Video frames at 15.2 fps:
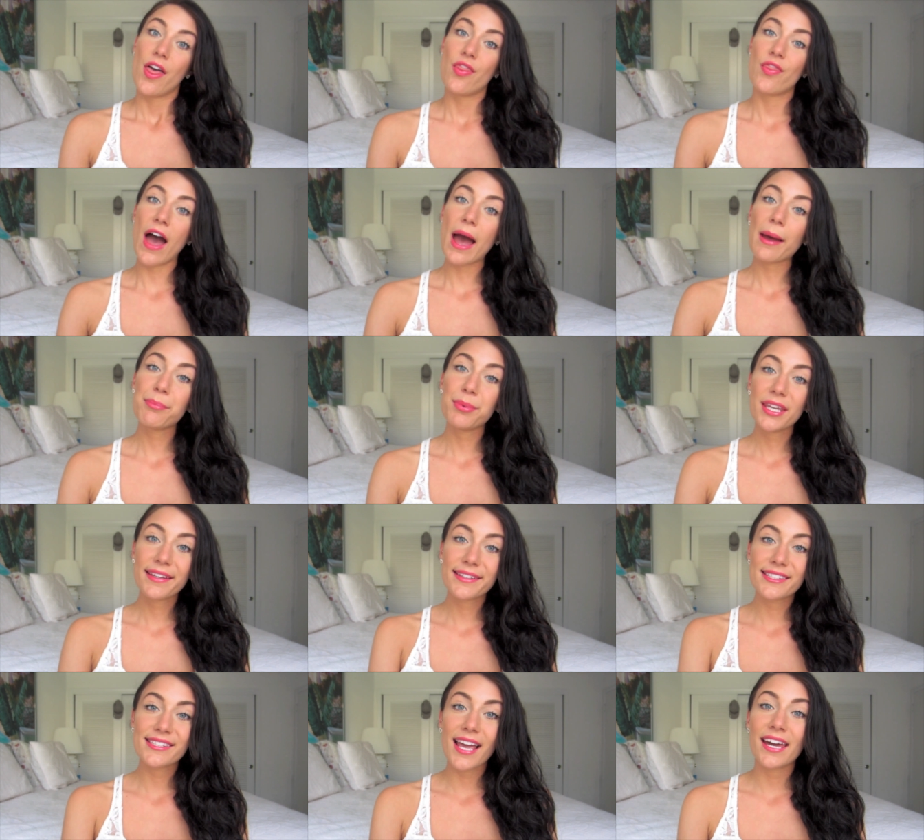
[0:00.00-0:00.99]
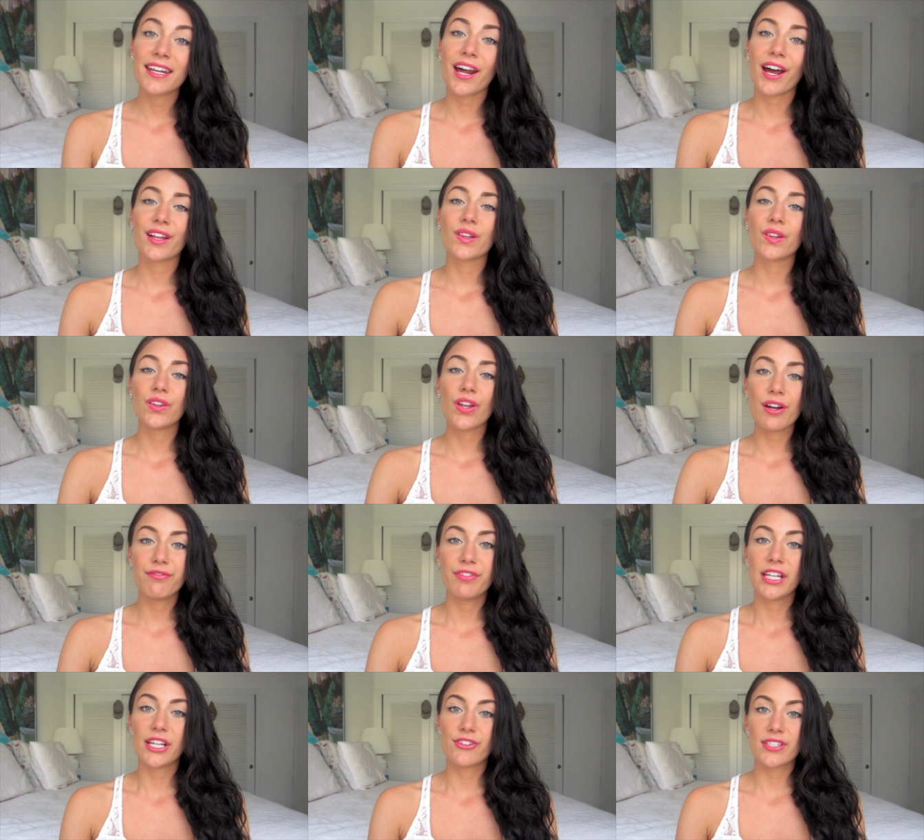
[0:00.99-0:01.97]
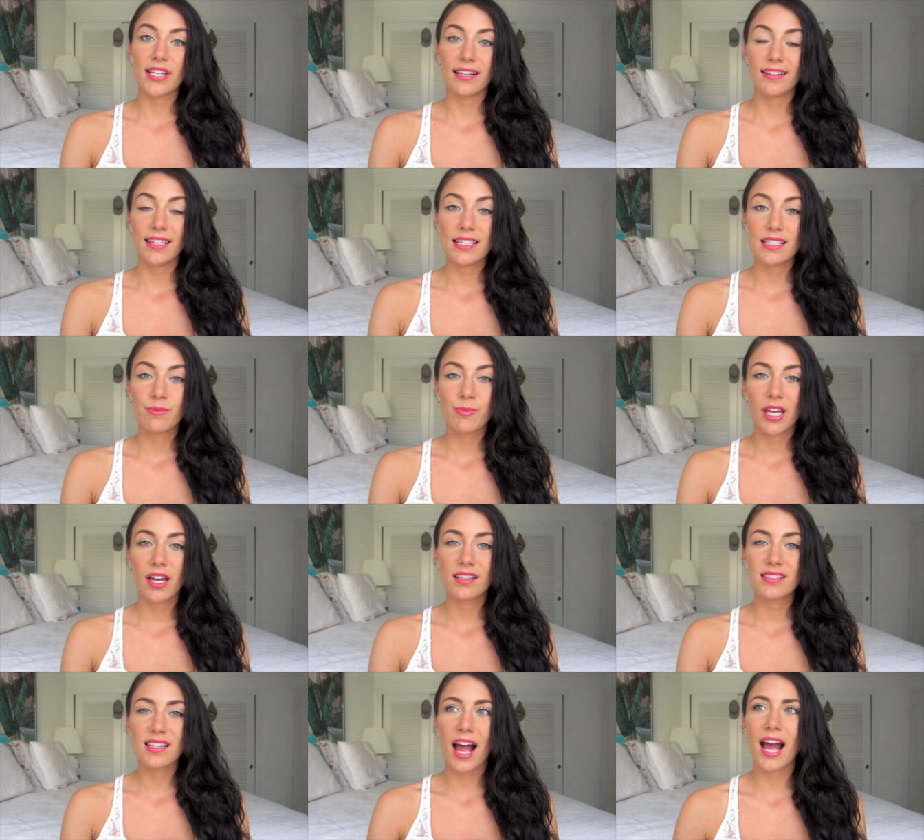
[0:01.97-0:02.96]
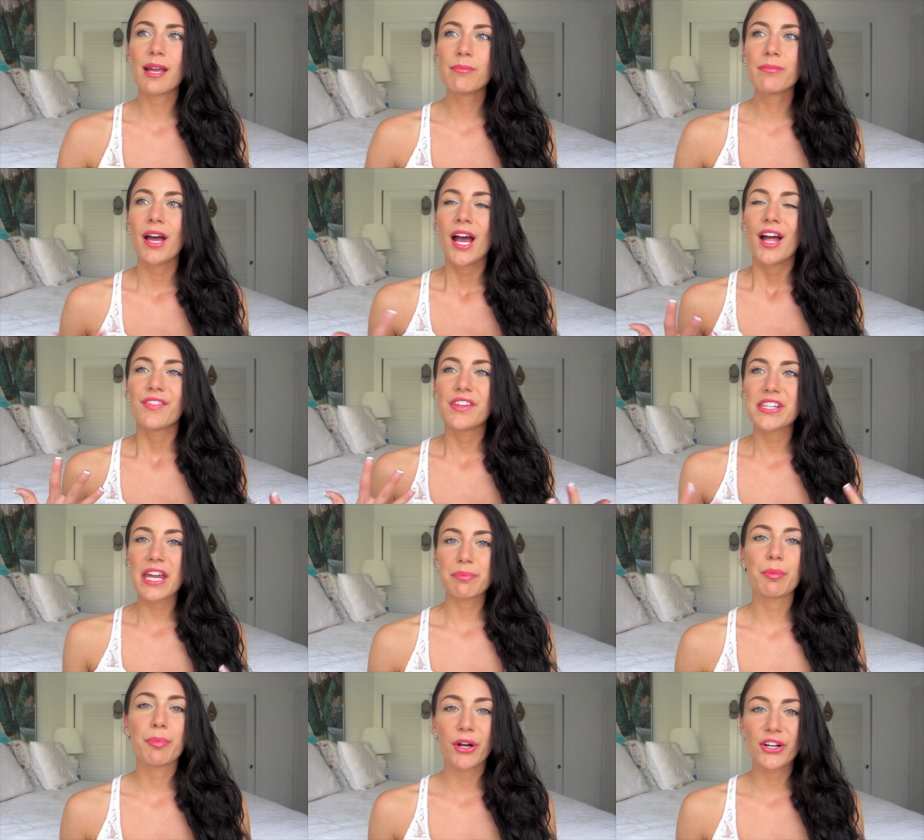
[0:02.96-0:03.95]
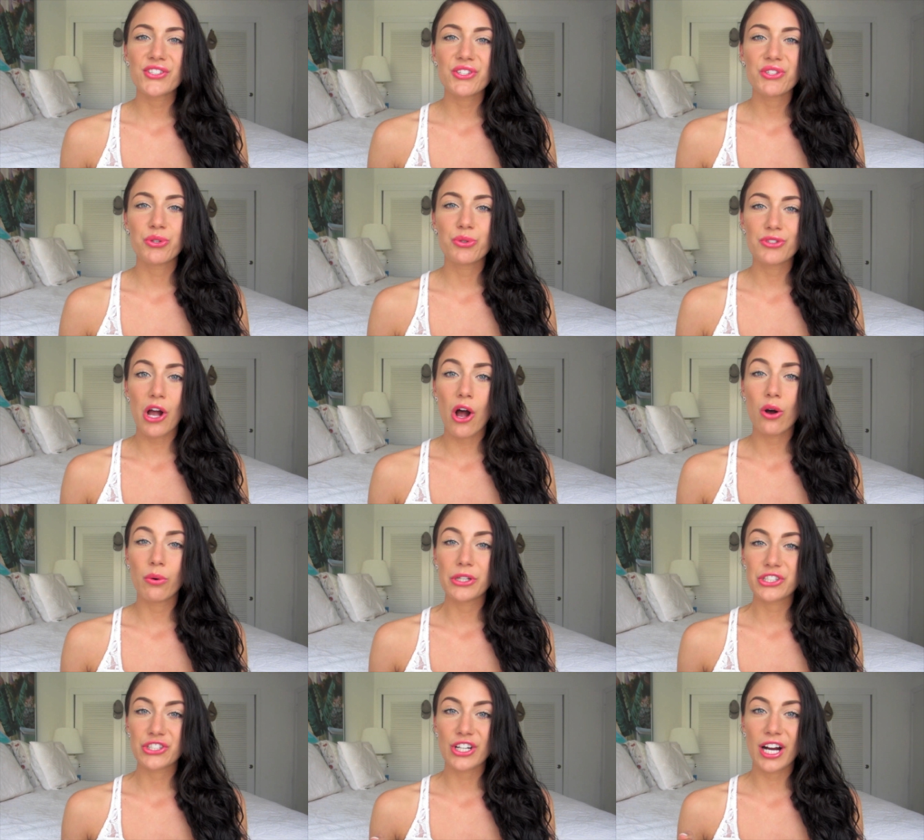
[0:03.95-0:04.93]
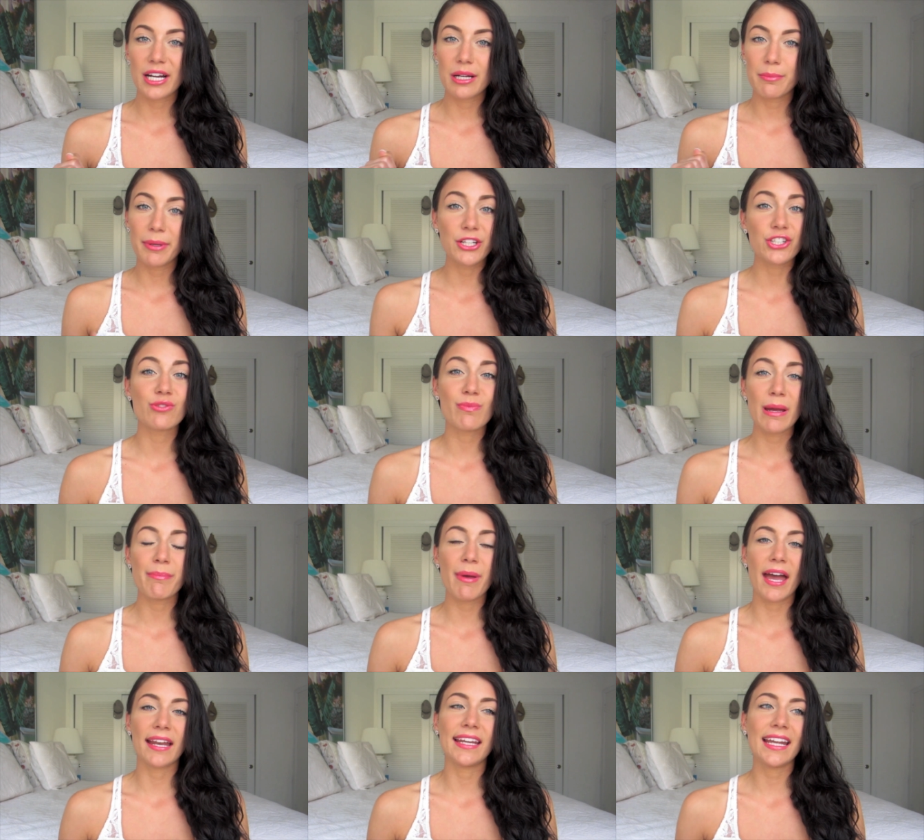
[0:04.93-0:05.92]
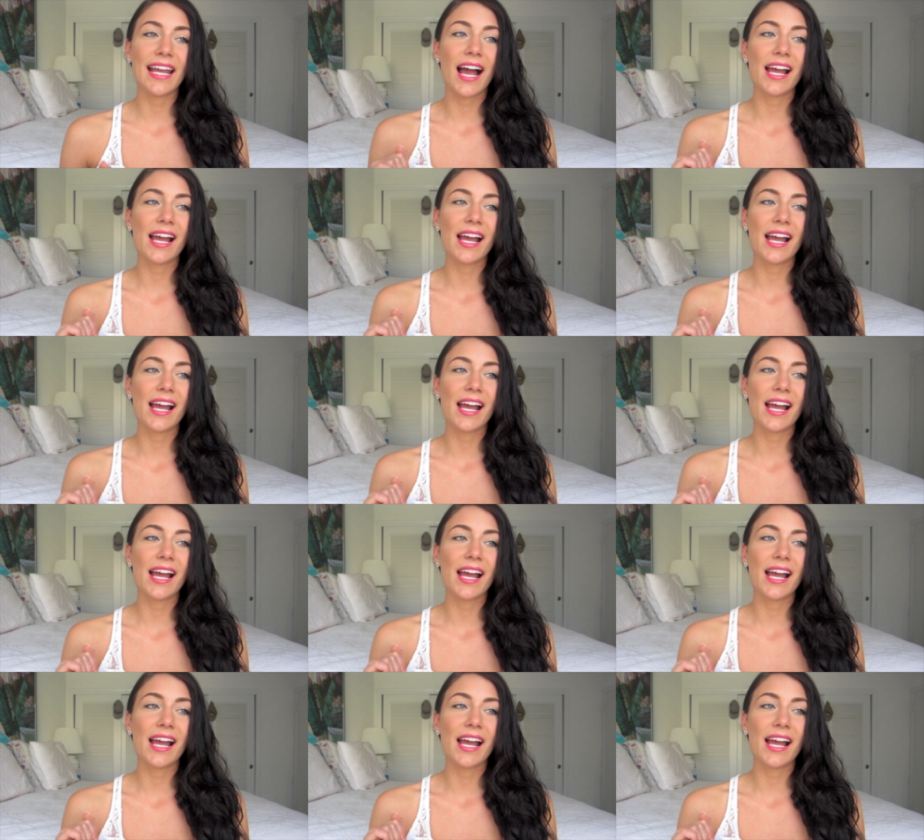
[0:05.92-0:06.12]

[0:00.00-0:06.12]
That being said, I love videos like these because I'm the type of person who's always trying to pinch my penny.